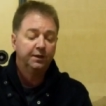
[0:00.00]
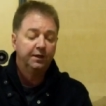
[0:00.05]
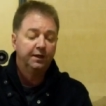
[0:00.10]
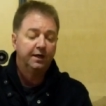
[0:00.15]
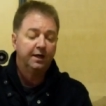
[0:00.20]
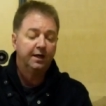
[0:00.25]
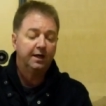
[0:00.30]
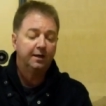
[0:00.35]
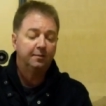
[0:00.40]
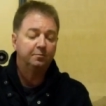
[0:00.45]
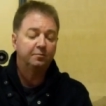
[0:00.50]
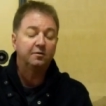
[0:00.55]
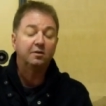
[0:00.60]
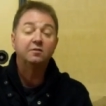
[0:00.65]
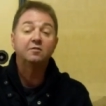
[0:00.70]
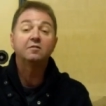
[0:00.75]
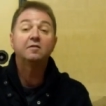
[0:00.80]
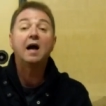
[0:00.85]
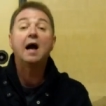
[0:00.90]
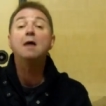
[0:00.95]
Um,
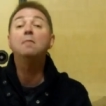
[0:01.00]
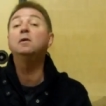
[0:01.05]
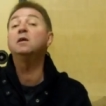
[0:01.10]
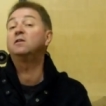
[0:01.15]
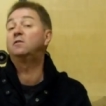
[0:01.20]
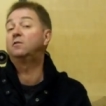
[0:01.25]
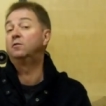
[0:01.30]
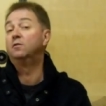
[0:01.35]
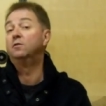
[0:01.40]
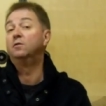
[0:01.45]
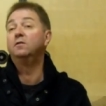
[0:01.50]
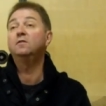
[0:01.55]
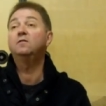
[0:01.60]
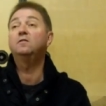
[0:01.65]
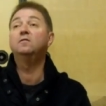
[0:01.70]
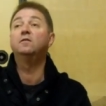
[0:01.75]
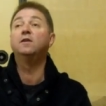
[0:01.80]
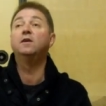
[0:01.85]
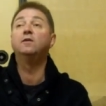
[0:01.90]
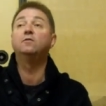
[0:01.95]
sabisu. This
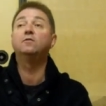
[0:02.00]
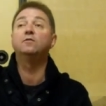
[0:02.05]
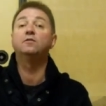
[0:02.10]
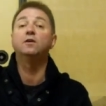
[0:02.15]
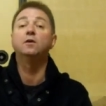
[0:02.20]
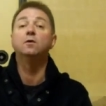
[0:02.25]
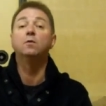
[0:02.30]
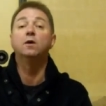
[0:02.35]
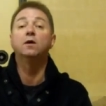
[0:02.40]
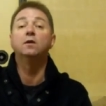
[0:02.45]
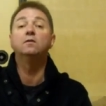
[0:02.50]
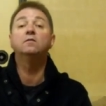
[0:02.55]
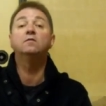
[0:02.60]
is an interesting one.